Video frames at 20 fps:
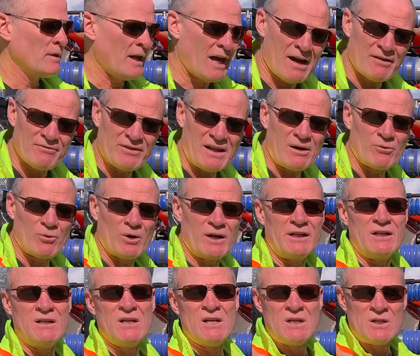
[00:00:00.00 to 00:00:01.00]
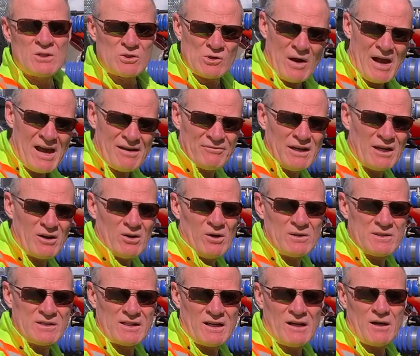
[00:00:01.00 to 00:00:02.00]
have that ready. So have that all
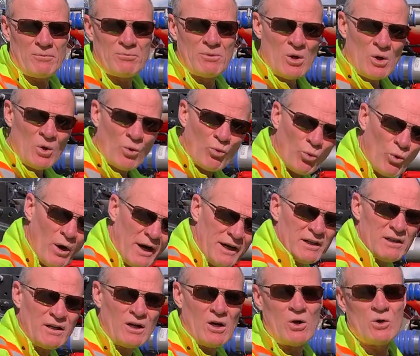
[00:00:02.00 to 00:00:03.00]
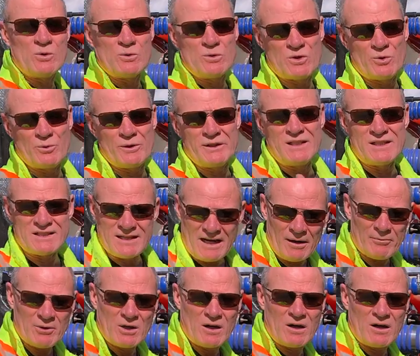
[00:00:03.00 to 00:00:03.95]
set up, ready to go. So when the examiner